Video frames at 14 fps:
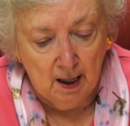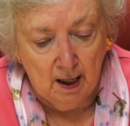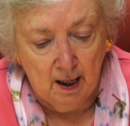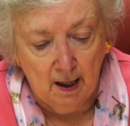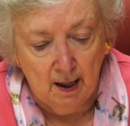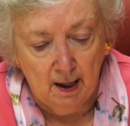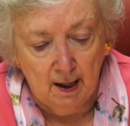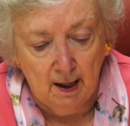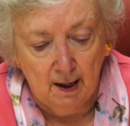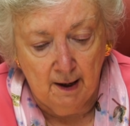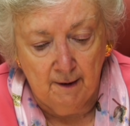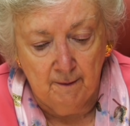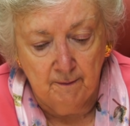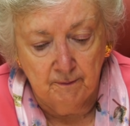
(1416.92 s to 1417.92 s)

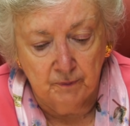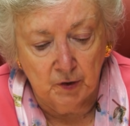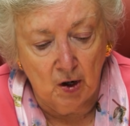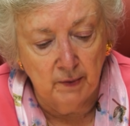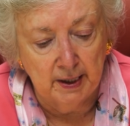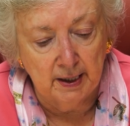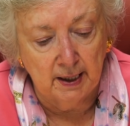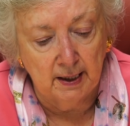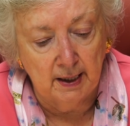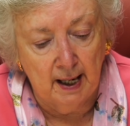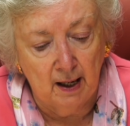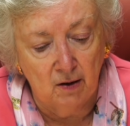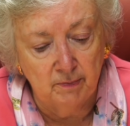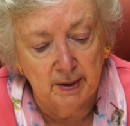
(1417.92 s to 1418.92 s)
All right,
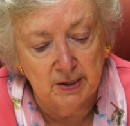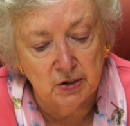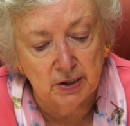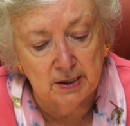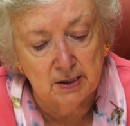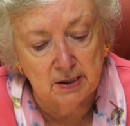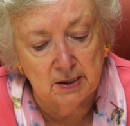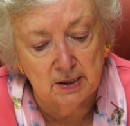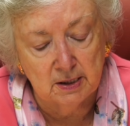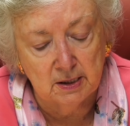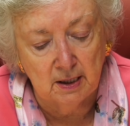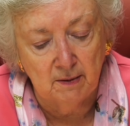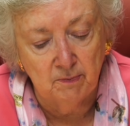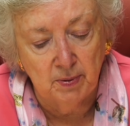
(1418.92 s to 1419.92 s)
and how much is
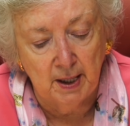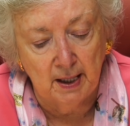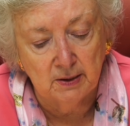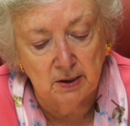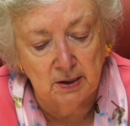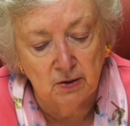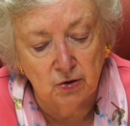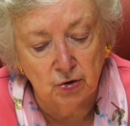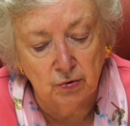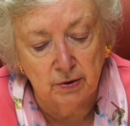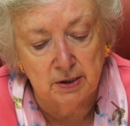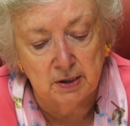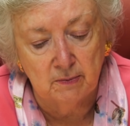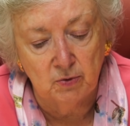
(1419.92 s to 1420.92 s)
this impacting
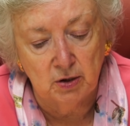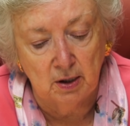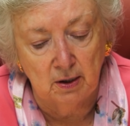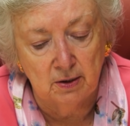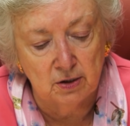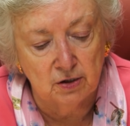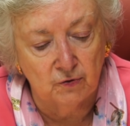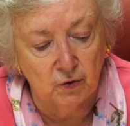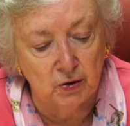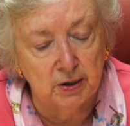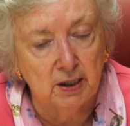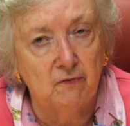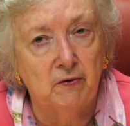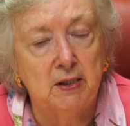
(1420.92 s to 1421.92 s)
tourism dollars
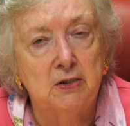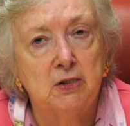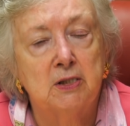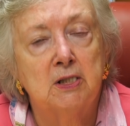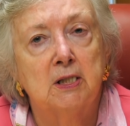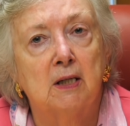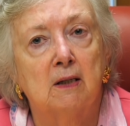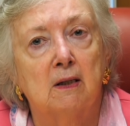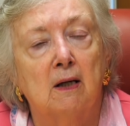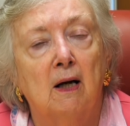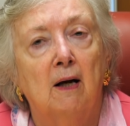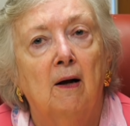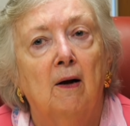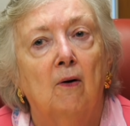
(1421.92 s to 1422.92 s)
for the convention center?
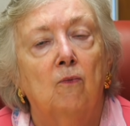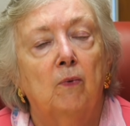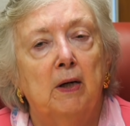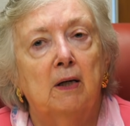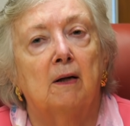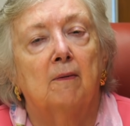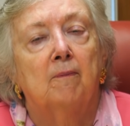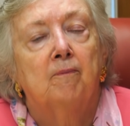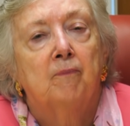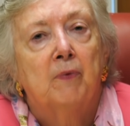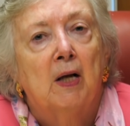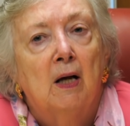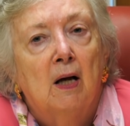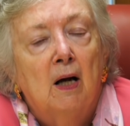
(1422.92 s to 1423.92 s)
Well,
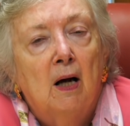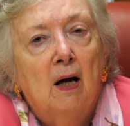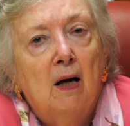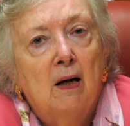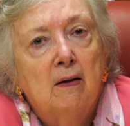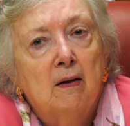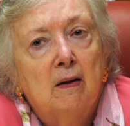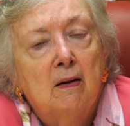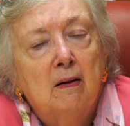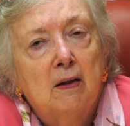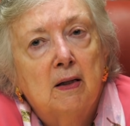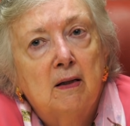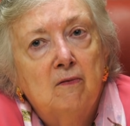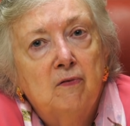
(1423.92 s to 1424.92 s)

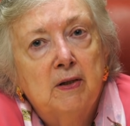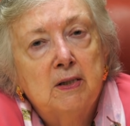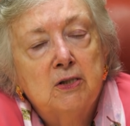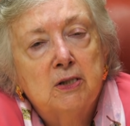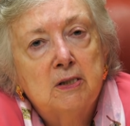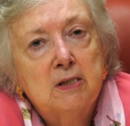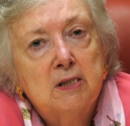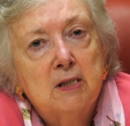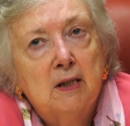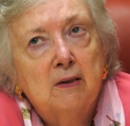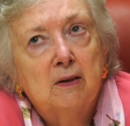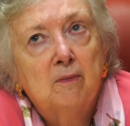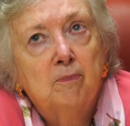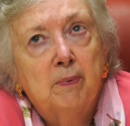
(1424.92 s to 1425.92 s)
the convention
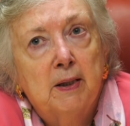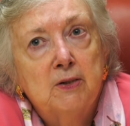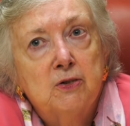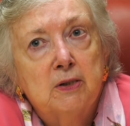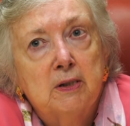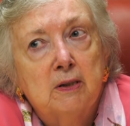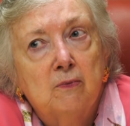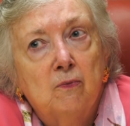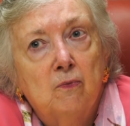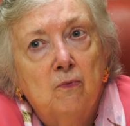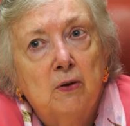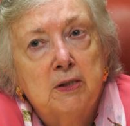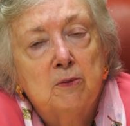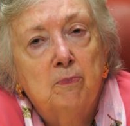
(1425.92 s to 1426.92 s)
center budget
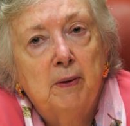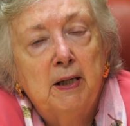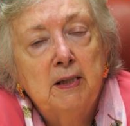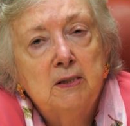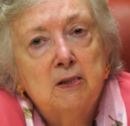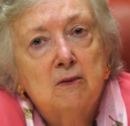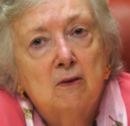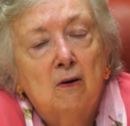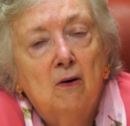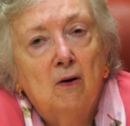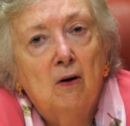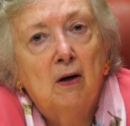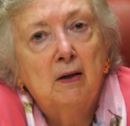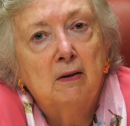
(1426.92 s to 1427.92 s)
was based
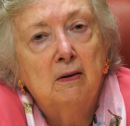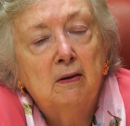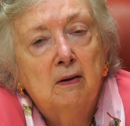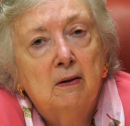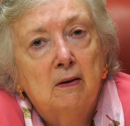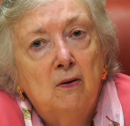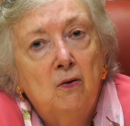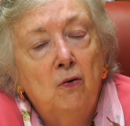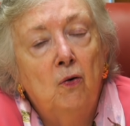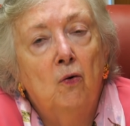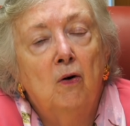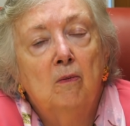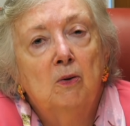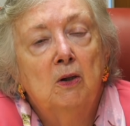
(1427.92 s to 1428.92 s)
on
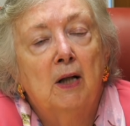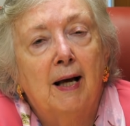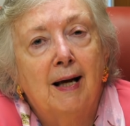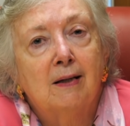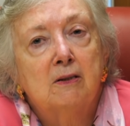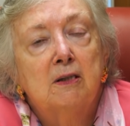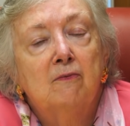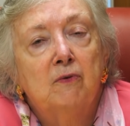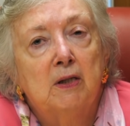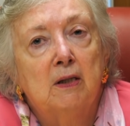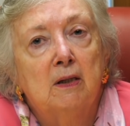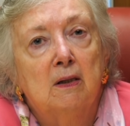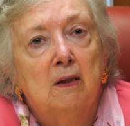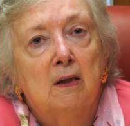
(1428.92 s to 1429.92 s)
normal
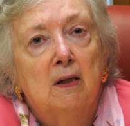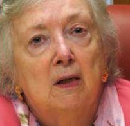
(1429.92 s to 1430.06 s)
activity.